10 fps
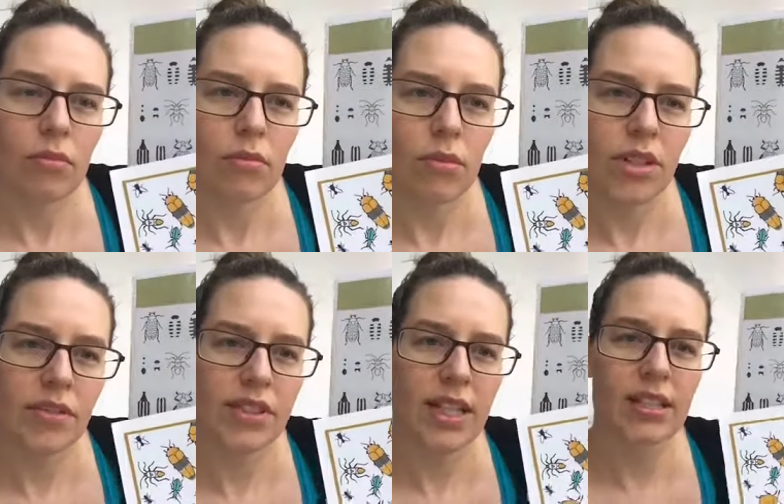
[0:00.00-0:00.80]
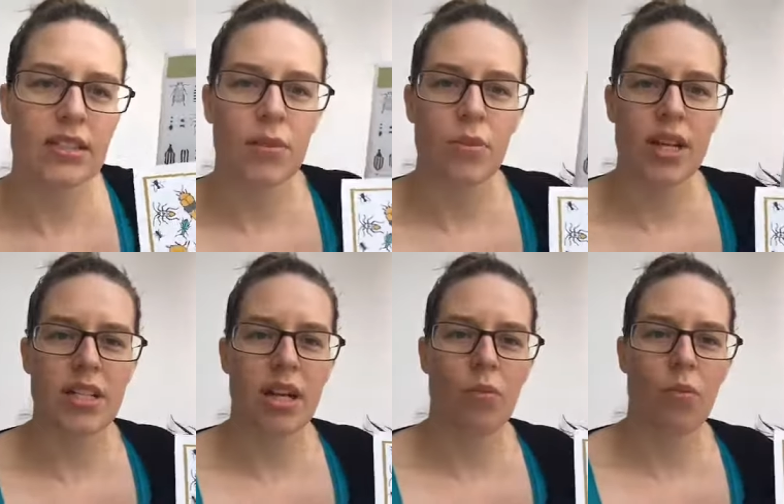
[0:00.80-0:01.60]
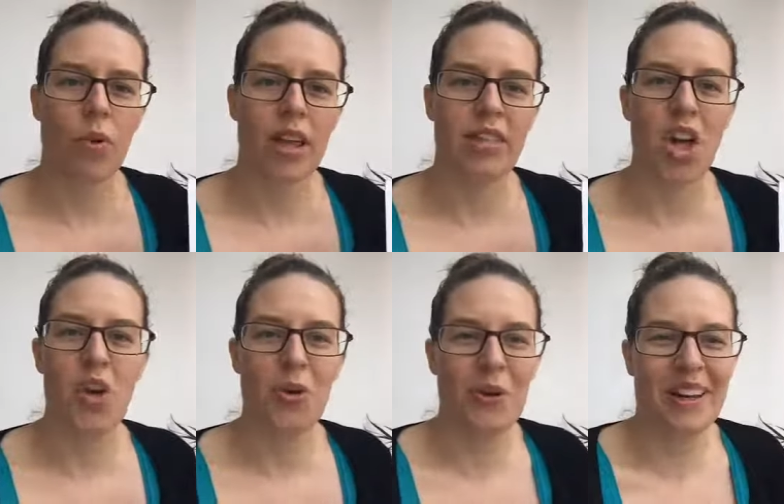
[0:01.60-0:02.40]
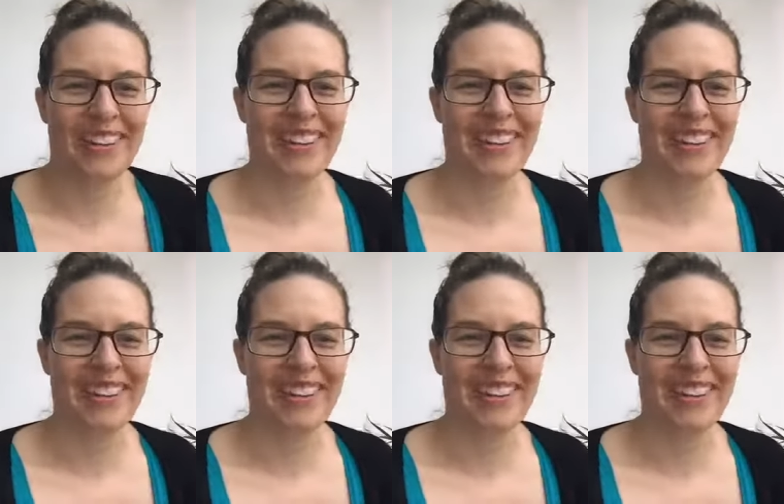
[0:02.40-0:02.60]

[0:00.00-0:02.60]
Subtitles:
which I've seen somewhere done with ew.